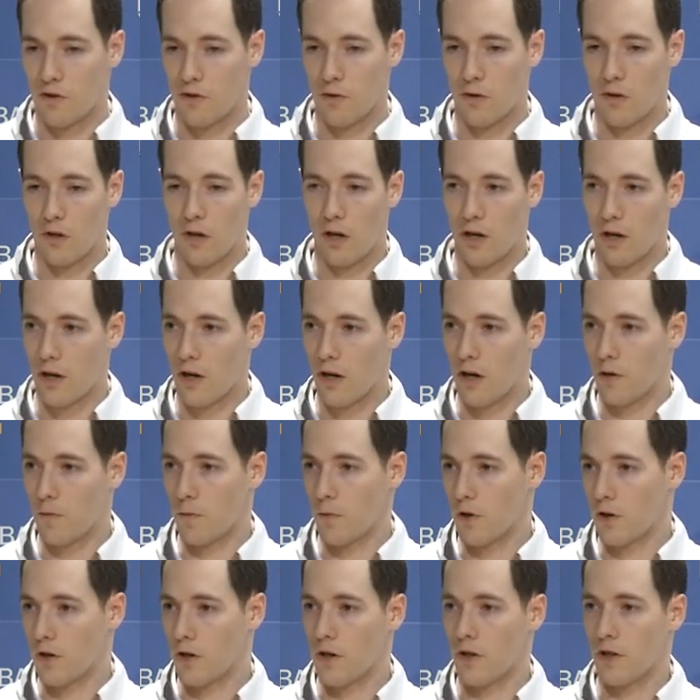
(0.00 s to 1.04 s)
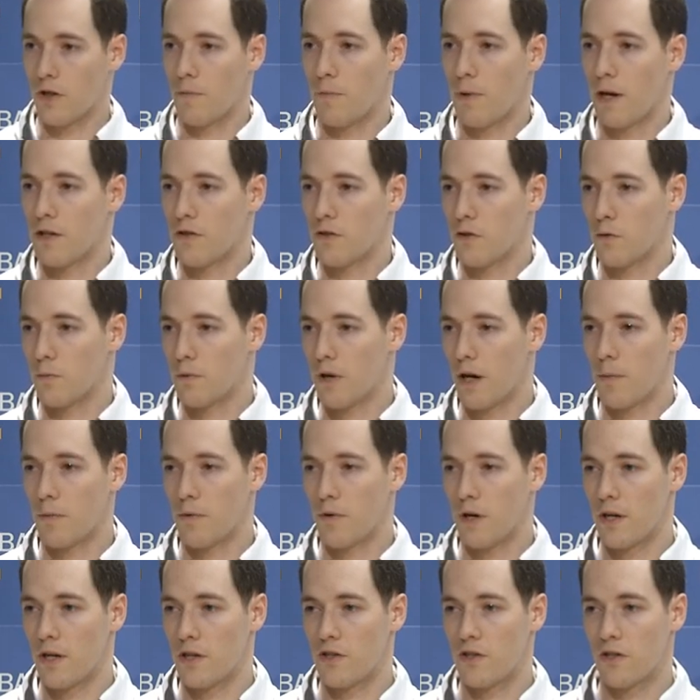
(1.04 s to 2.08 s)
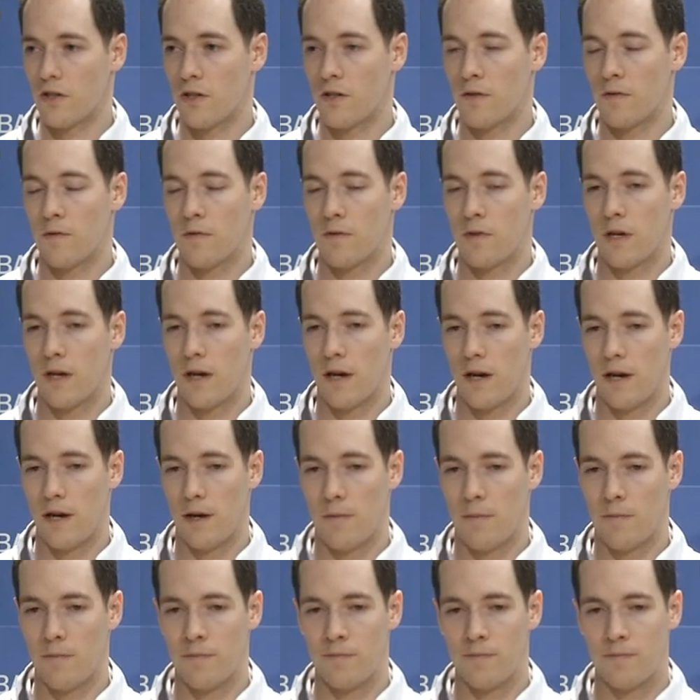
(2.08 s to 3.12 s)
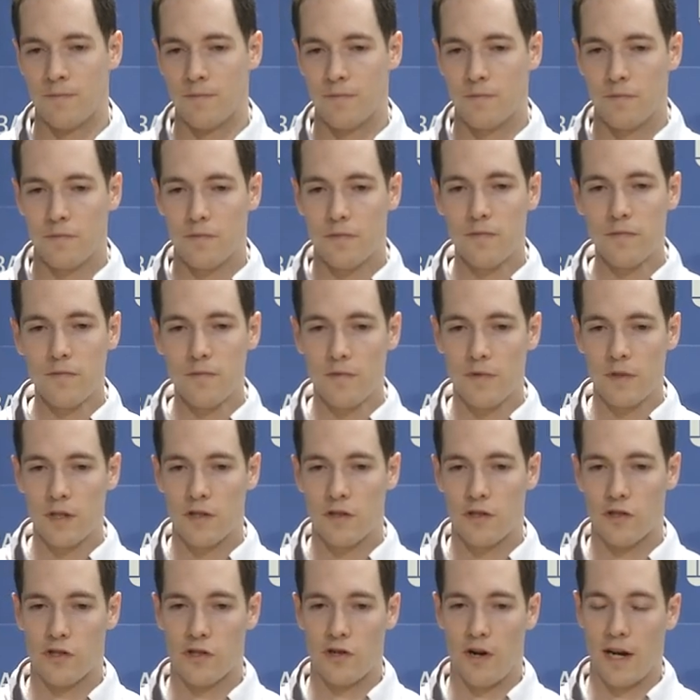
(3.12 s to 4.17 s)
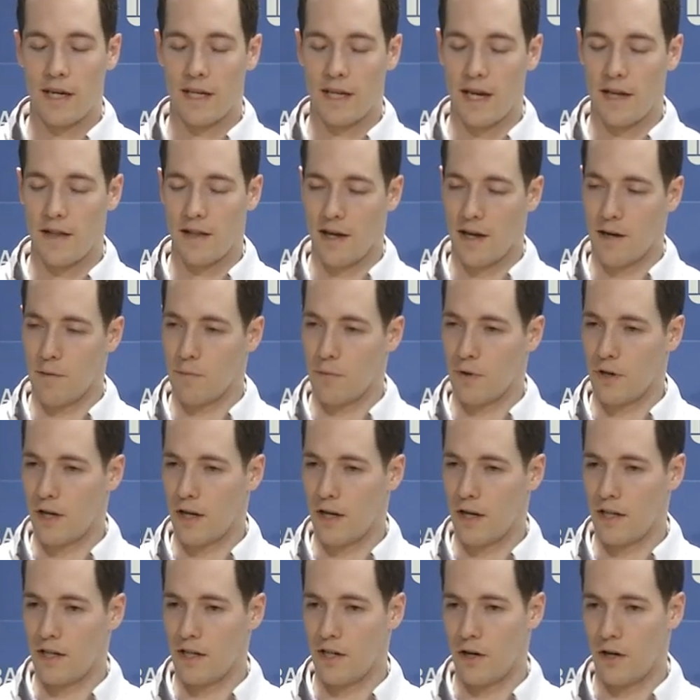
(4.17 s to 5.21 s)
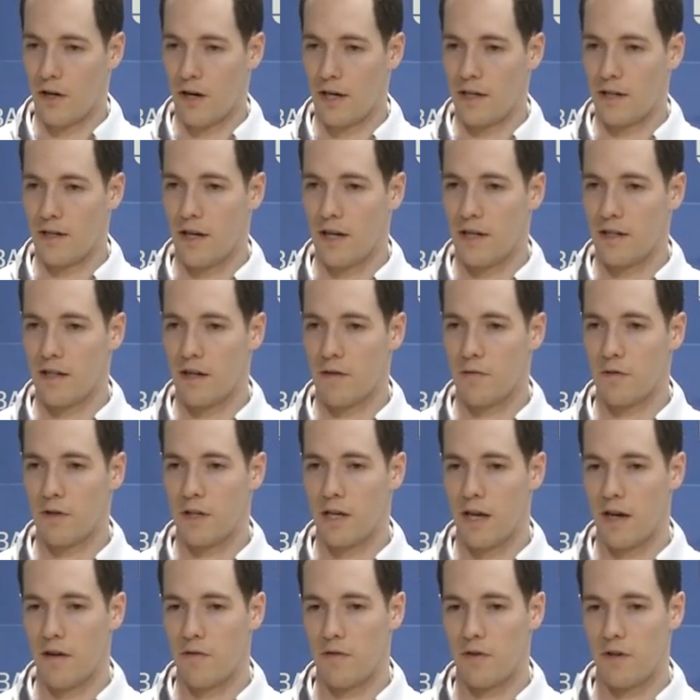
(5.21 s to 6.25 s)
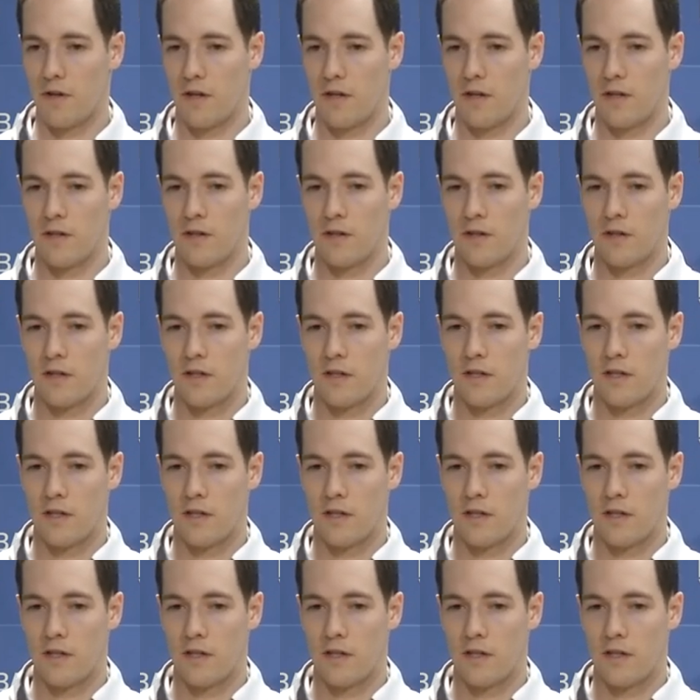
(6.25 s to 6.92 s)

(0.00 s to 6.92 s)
do a lot of hard work on the mental preparation to try and get that. But I definitely have a